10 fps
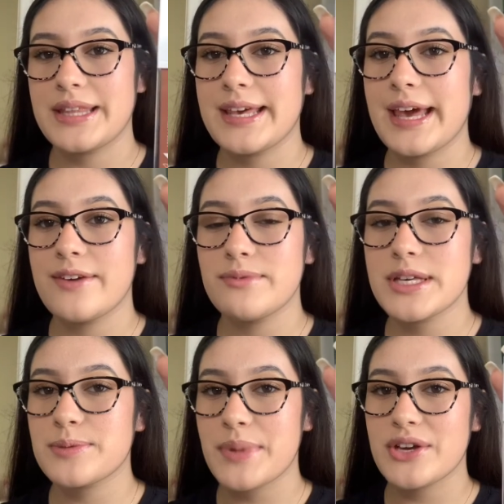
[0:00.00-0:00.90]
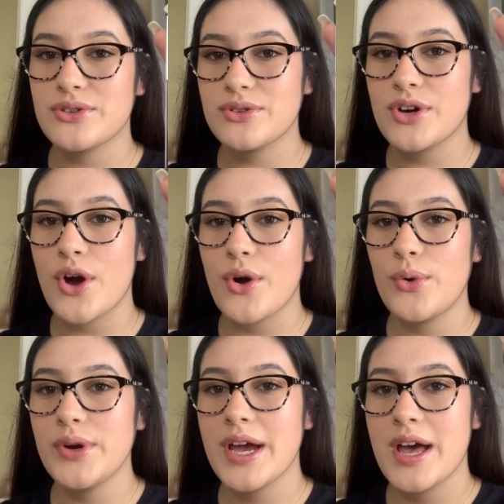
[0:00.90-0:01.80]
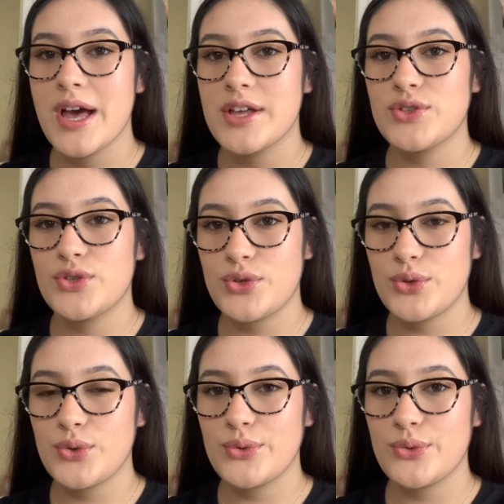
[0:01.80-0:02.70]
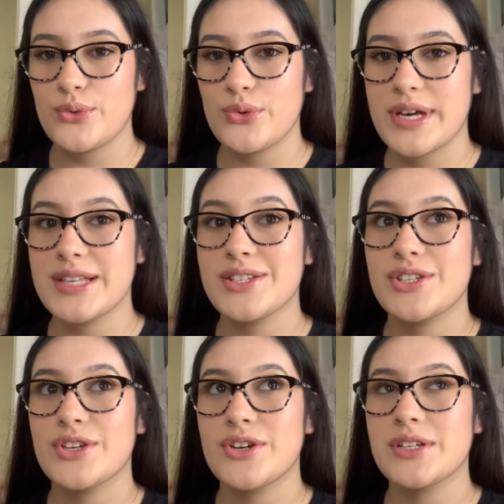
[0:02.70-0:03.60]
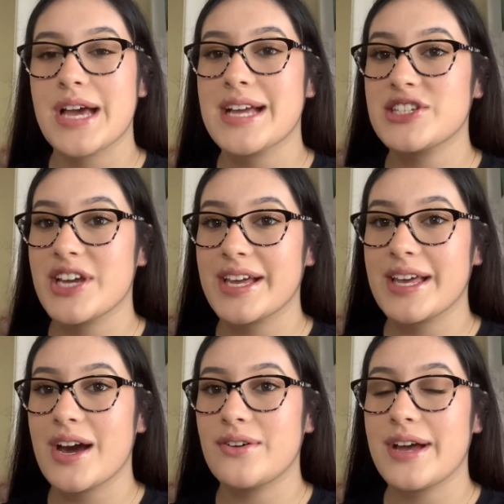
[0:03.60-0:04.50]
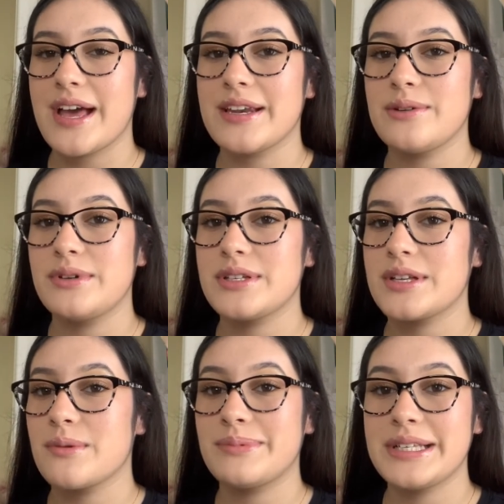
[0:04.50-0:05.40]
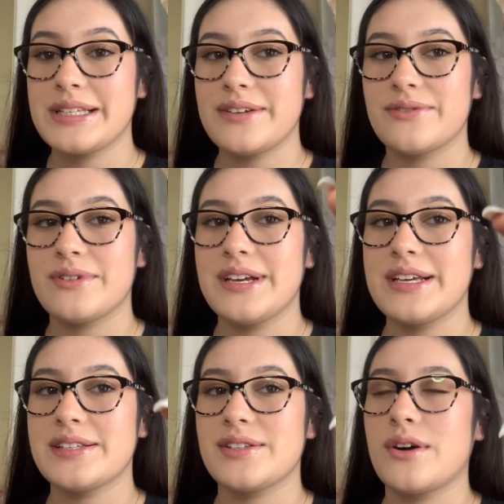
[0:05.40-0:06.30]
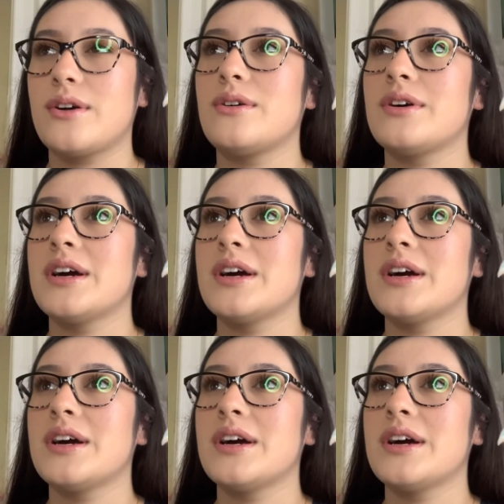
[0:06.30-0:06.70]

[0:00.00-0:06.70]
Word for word: They gave me a special code to insert at checkout and it was completely free, so